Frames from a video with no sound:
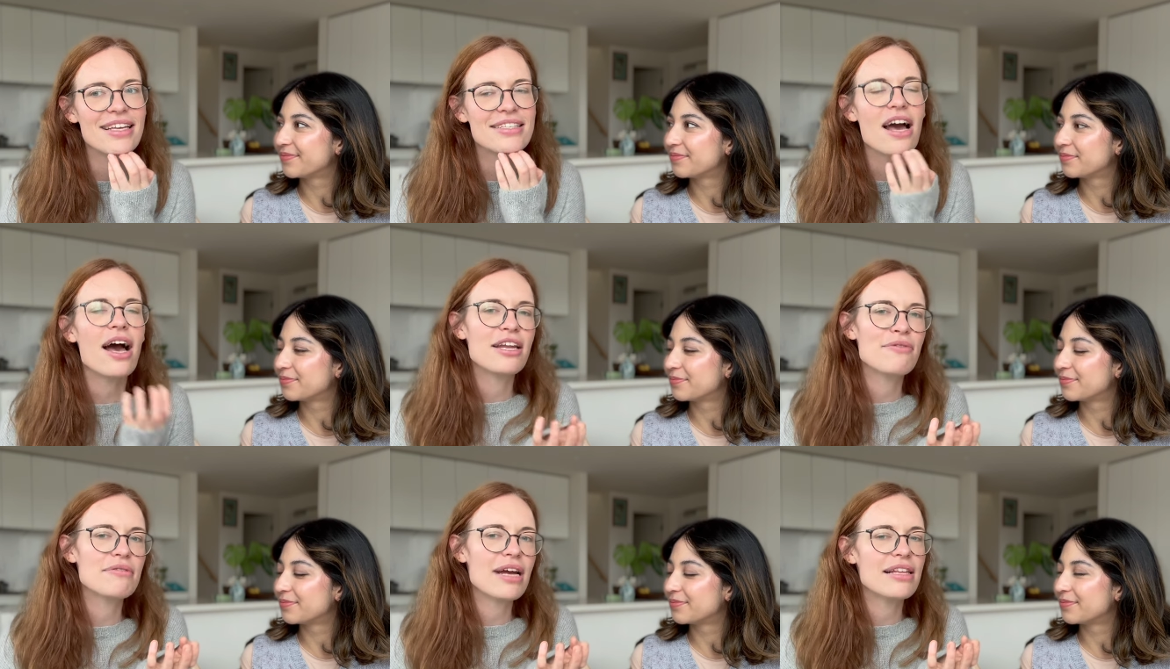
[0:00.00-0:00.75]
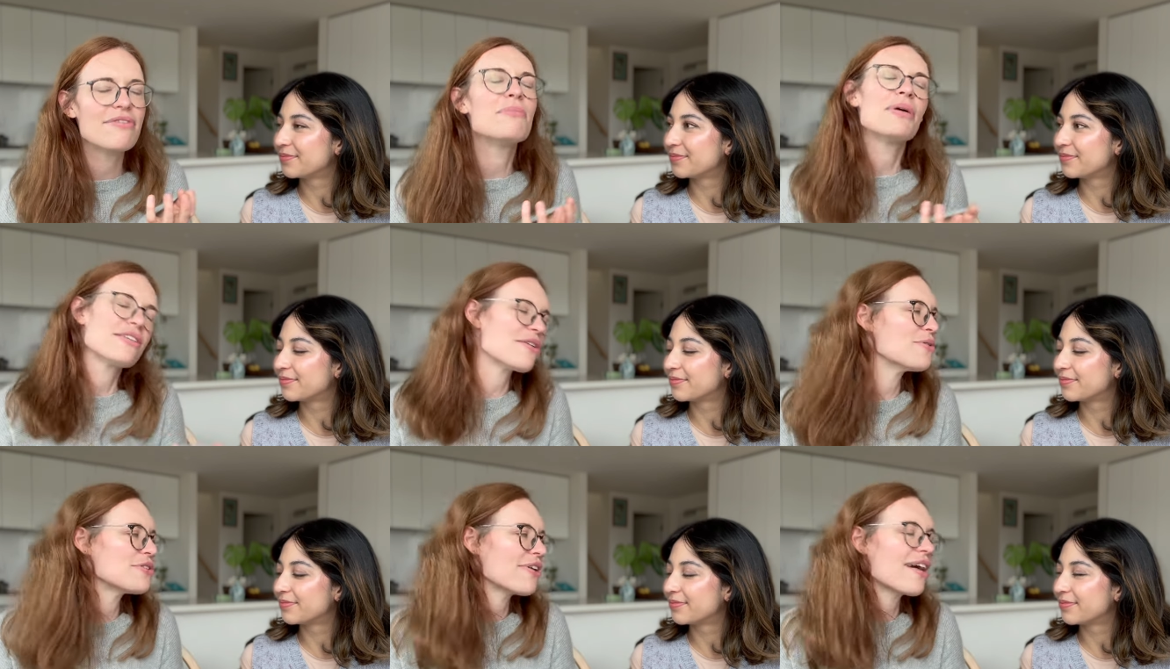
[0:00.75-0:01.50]
Speaker 1: it's kind of irrelevant, but it's
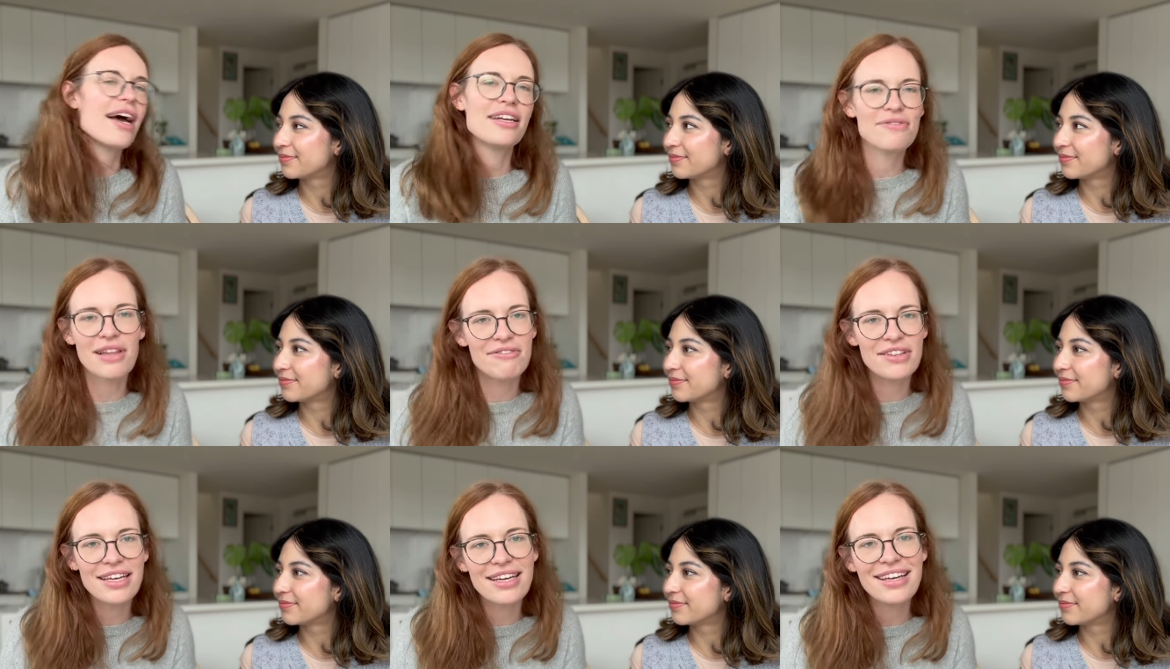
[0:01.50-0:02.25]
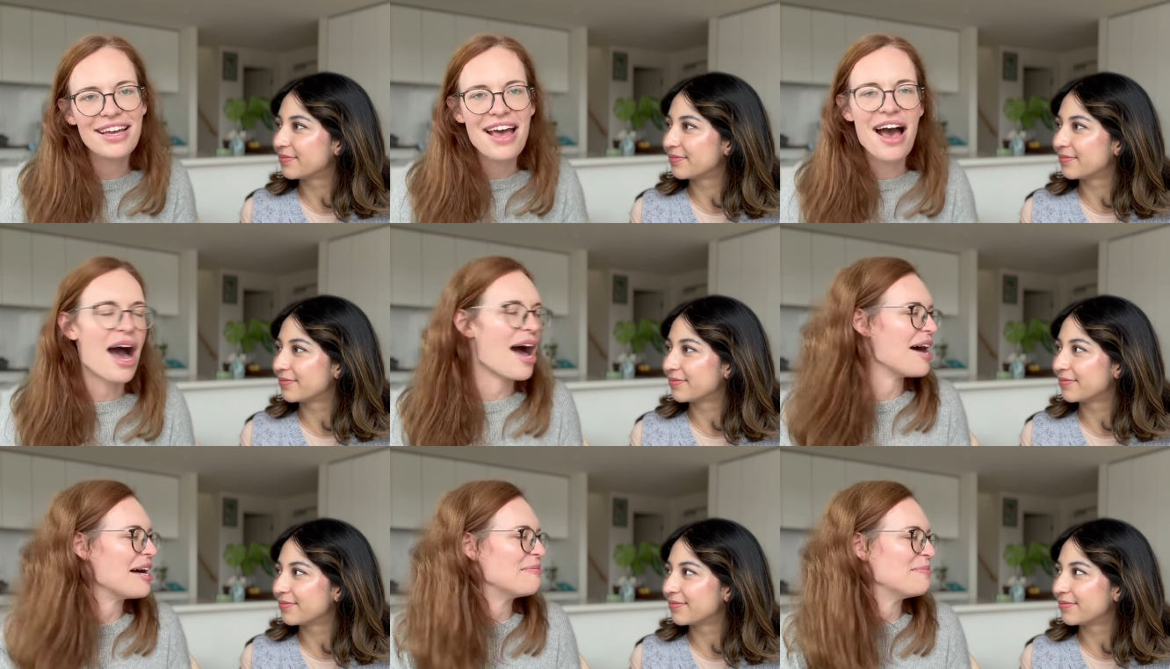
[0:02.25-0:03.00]
also kind of lovely.
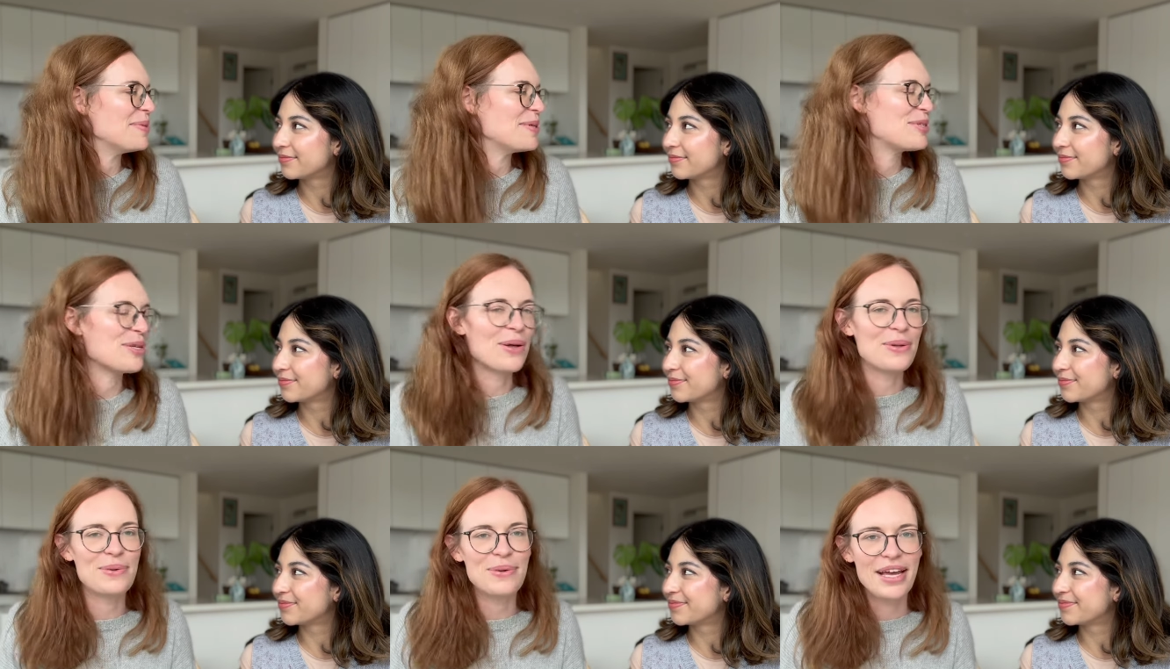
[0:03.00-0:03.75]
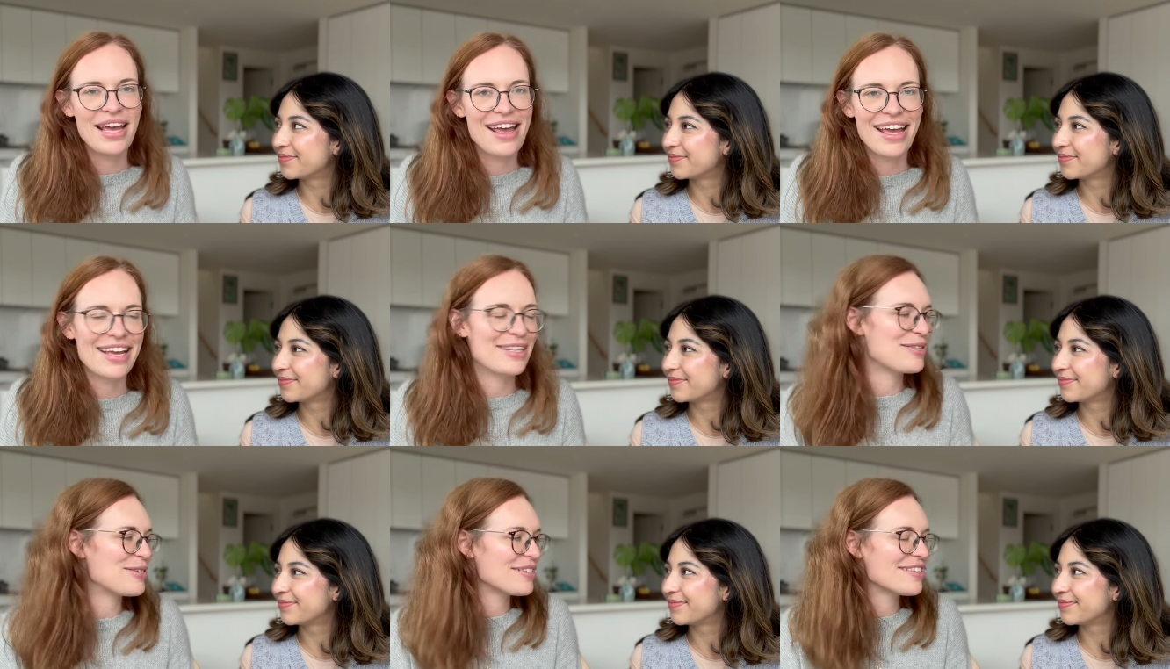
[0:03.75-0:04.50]
Um, so
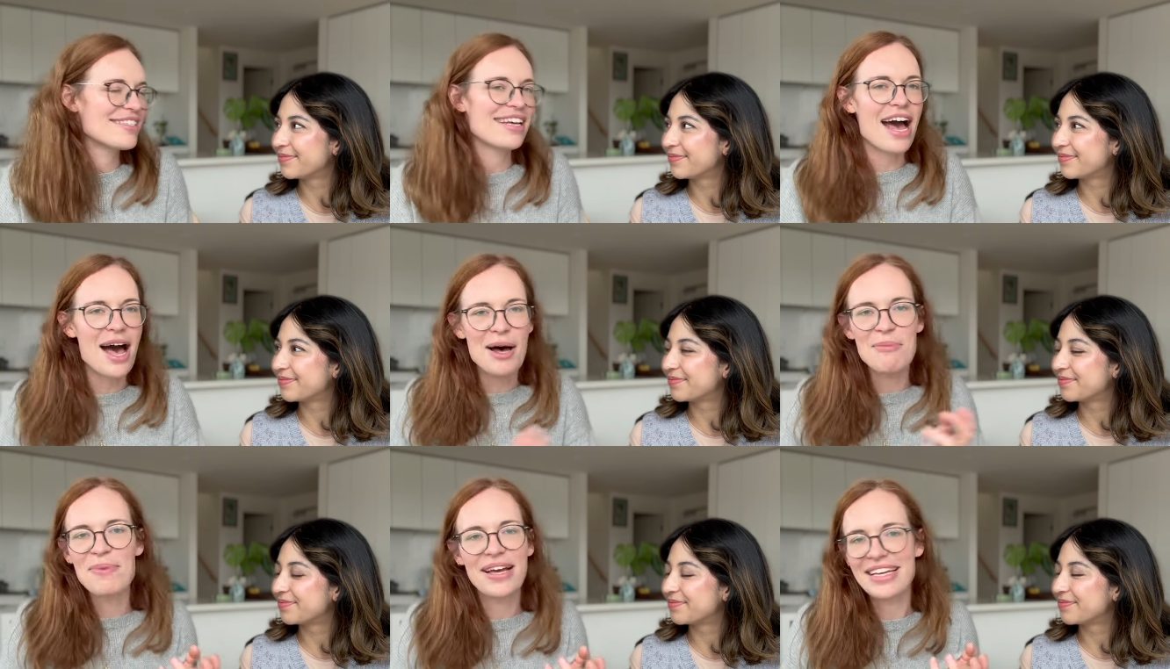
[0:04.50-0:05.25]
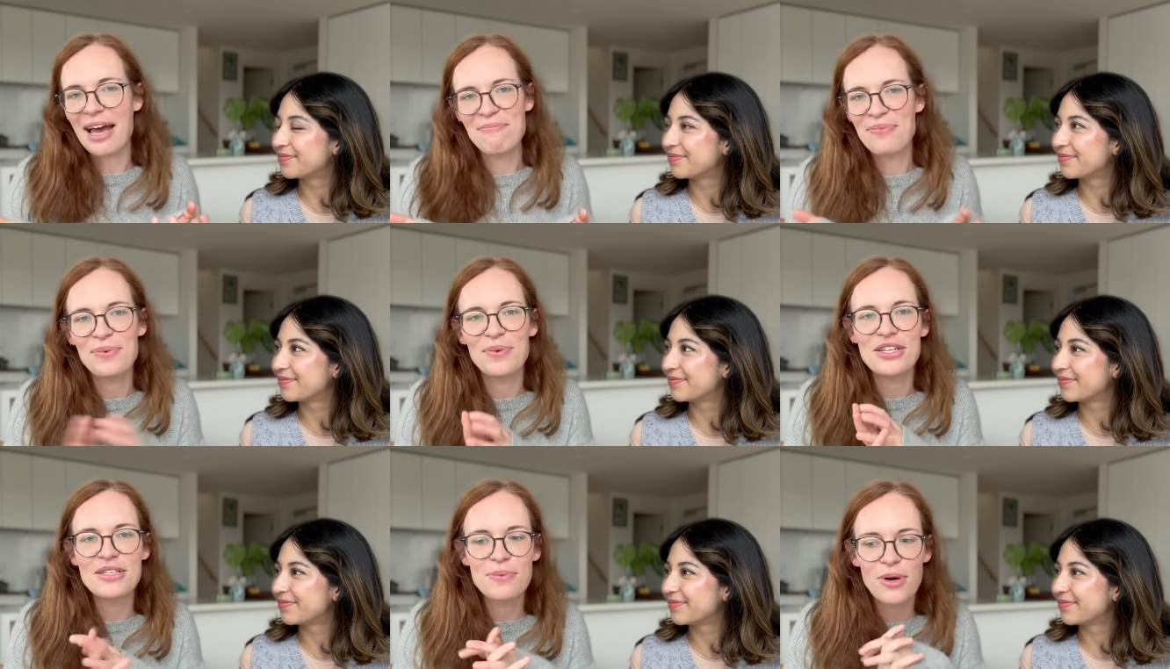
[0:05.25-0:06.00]
it's just, um, yeah, we
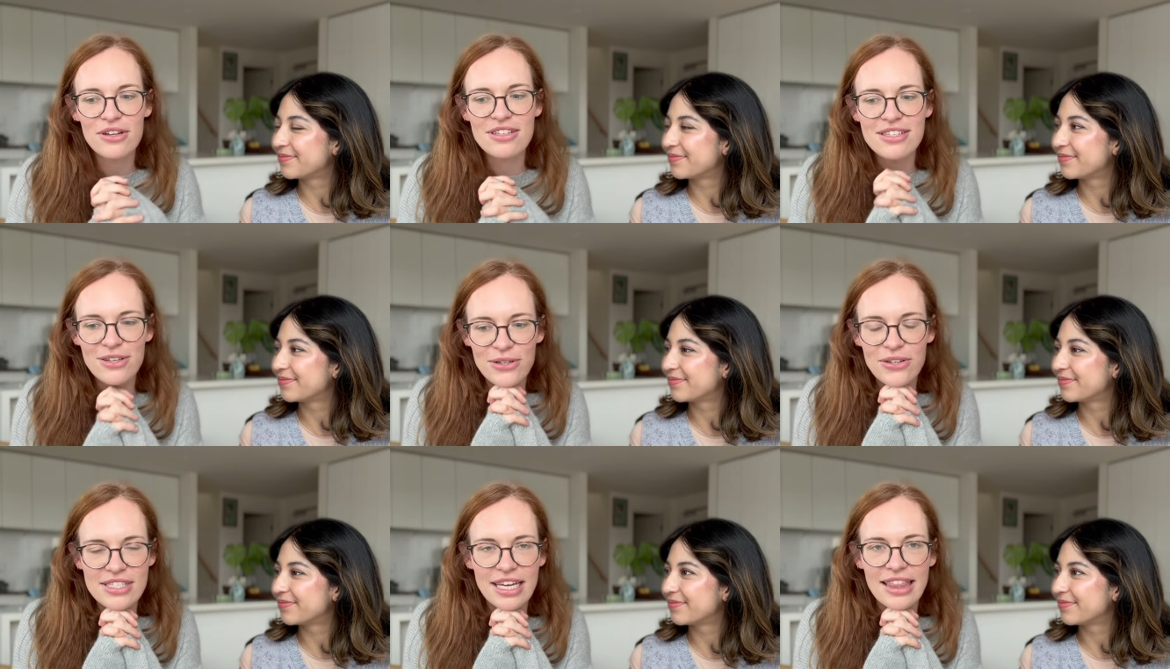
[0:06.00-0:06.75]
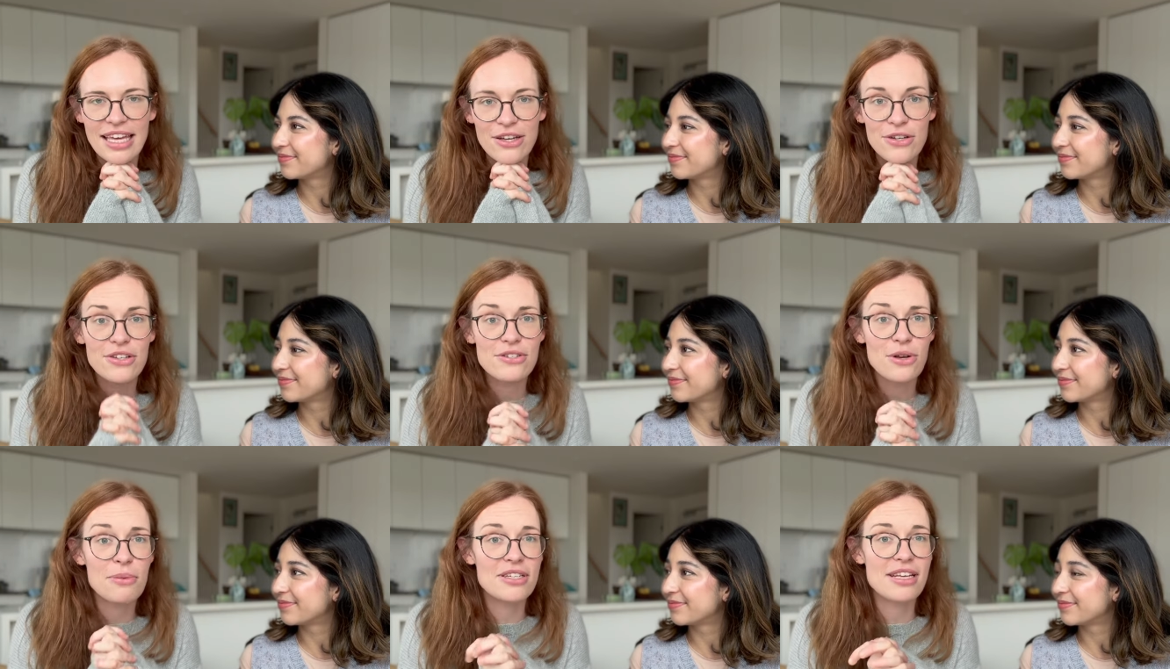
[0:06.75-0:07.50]
just wanted to say thank you to so
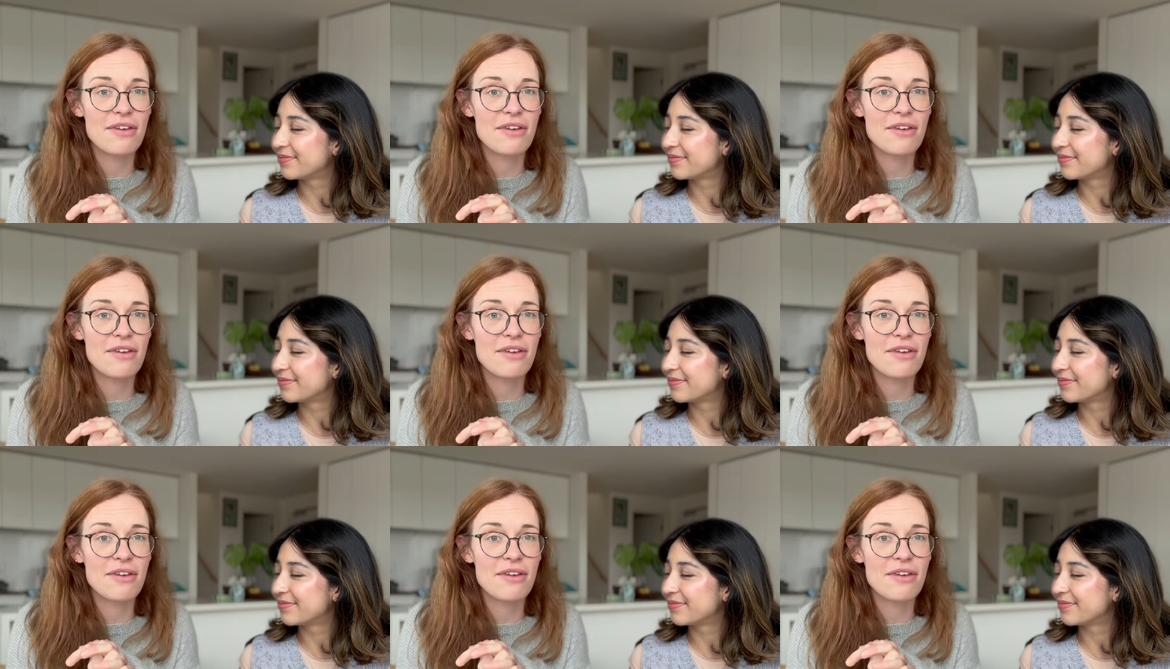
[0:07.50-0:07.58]
much to